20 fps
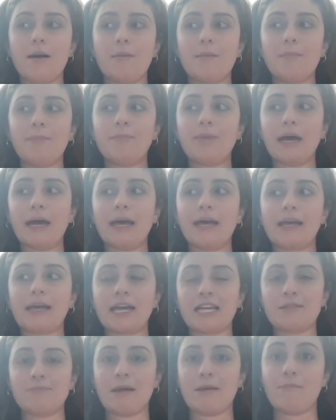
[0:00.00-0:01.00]
But
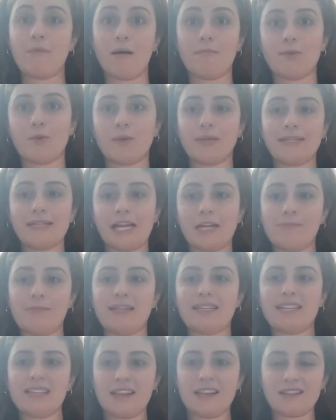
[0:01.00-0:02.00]
because my mom always telling me,
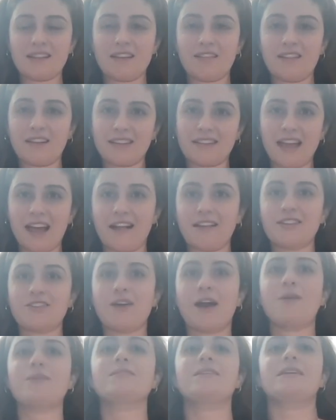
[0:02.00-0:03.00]
Sinas, don't look down. So
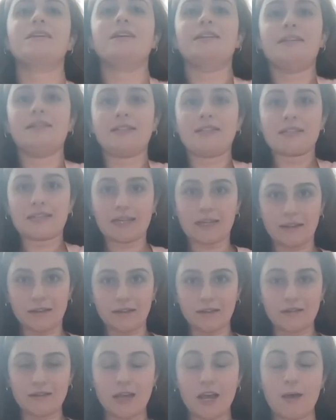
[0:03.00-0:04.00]
I was like
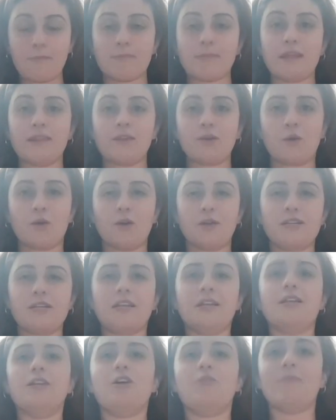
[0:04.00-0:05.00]
instilled. Then the corset,
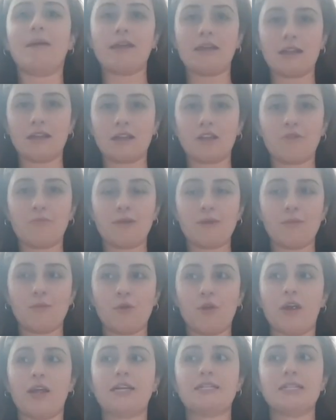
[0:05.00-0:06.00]
you know, made it a little bit
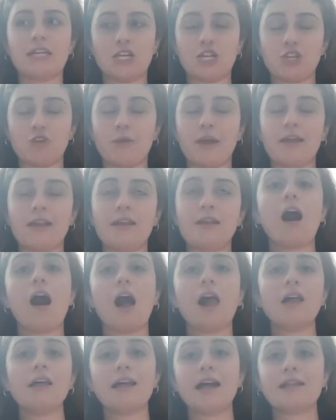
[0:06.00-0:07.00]
more accentuated.
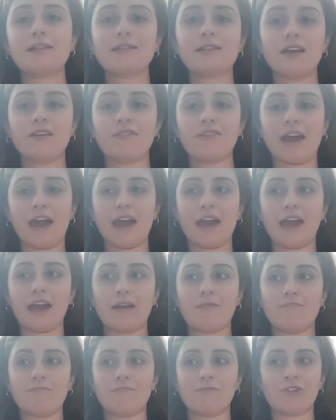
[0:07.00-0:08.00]
All of that stuff
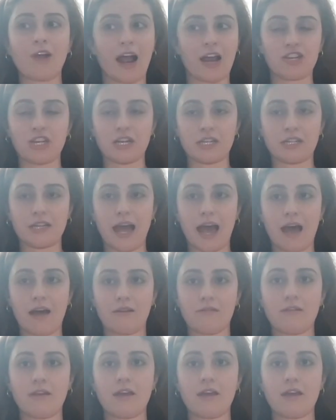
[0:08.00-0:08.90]
came crashing down.